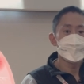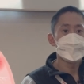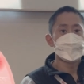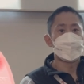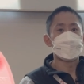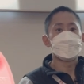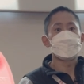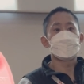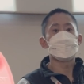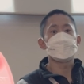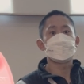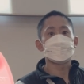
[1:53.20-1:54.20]
and
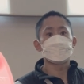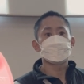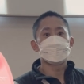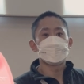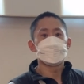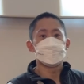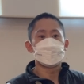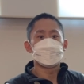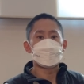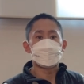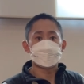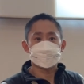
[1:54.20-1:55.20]
because it the
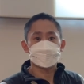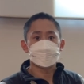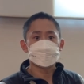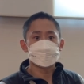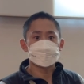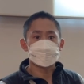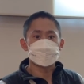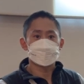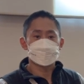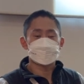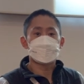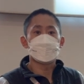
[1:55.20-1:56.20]
virus can start to
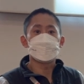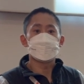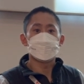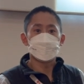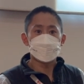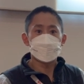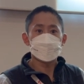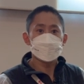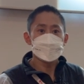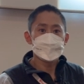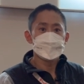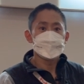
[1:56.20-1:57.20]
spread in the blood,
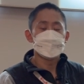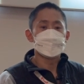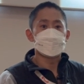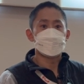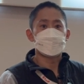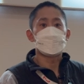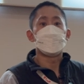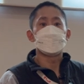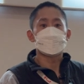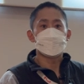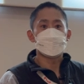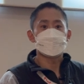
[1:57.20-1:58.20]
you can have
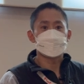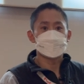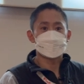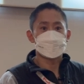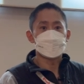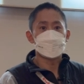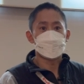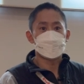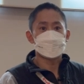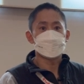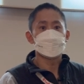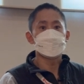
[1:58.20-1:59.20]
complications from
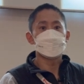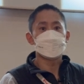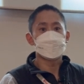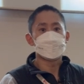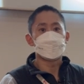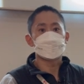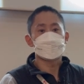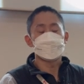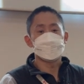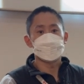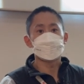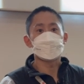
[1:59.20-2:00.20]
that, including more
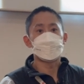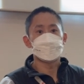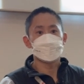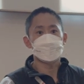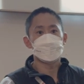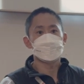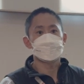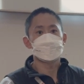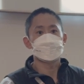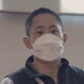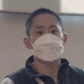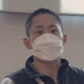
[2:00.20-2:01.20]
severe
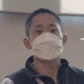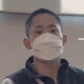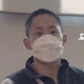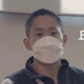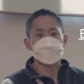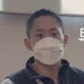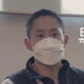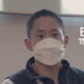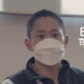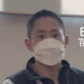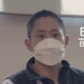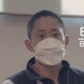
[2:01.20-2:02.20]
complications like
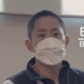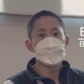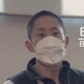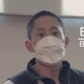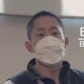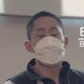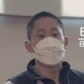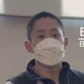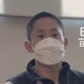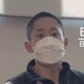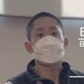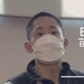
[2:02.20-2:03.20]
encephalitis, and then
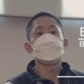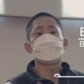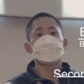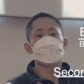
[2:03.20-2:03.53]
secondary